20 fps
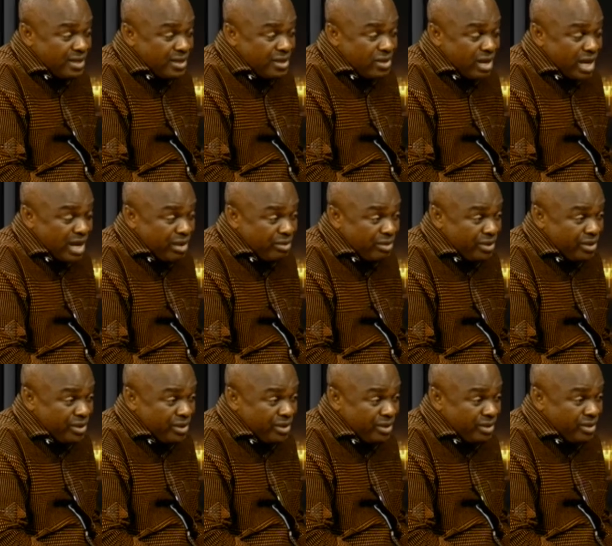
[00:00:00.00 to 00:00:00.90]

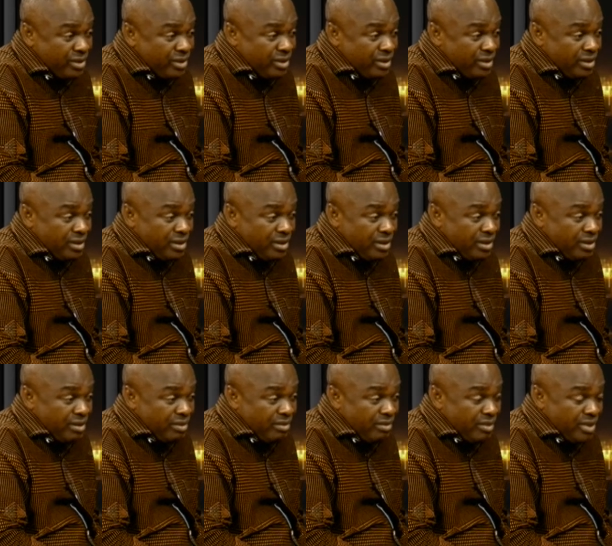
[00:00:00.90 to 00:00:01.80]
collaboration
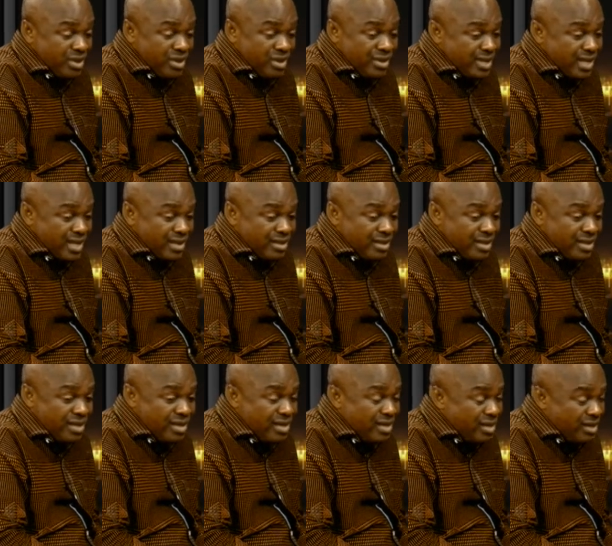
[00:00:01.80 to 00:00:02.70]
because that's the
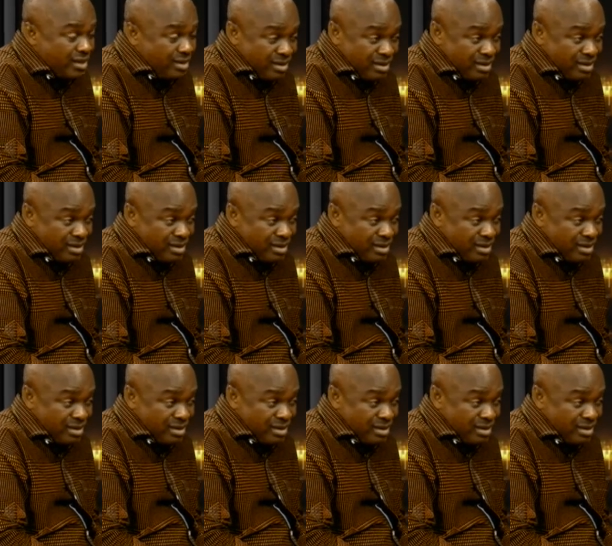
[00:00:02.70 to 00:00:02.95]
key.